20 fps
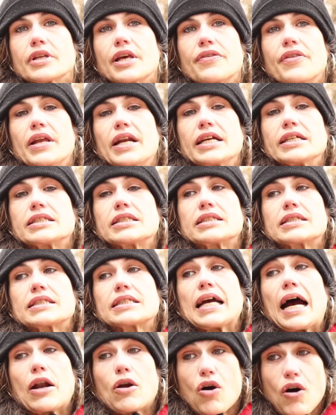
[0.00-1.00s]
And then I
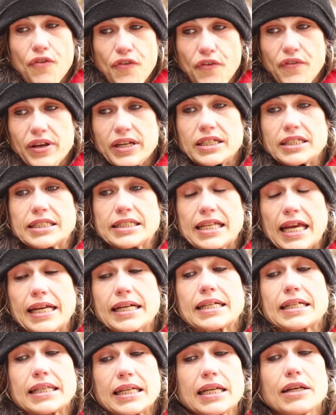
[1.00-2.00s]
got off of it and
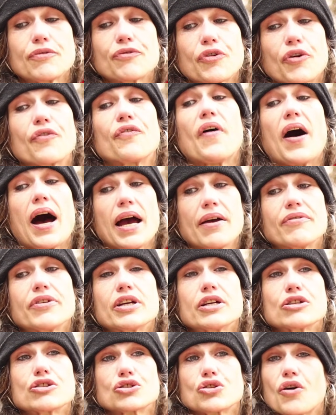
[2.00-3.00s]
stayed clean for 5
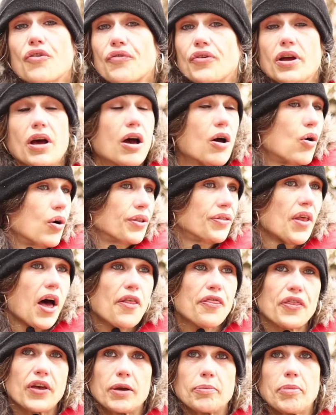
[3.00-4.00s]
years on
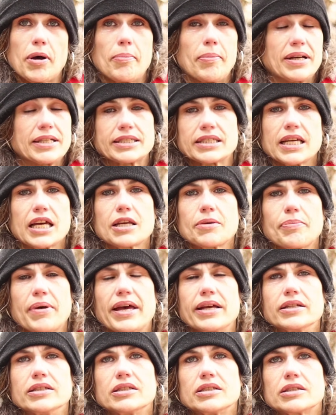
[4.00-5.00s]
nothing but my psych
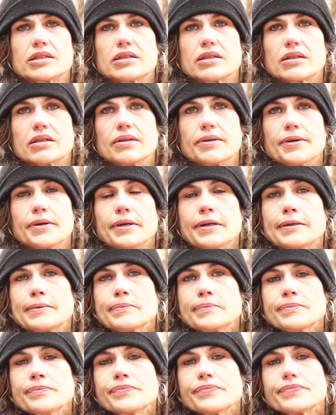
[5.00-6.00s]
meds.
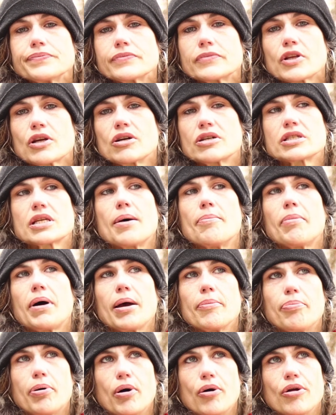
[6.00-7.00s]
Because I'm
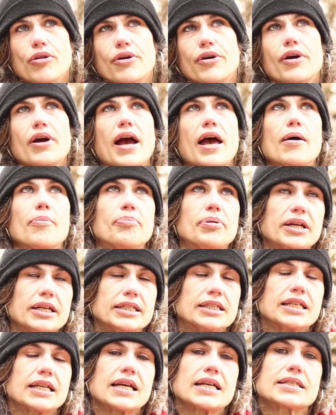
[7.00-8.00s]
bipolar, I have
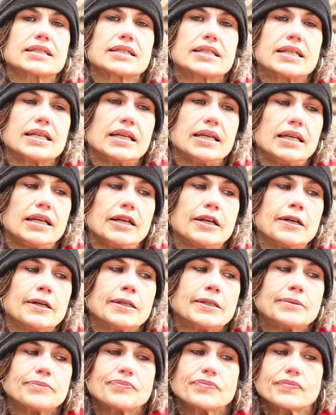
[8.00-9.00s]
PTSD,
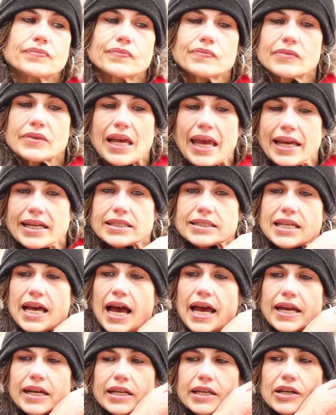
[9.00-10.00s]

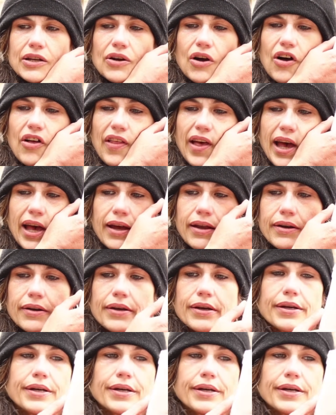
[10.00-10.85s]
anxiety, and all that.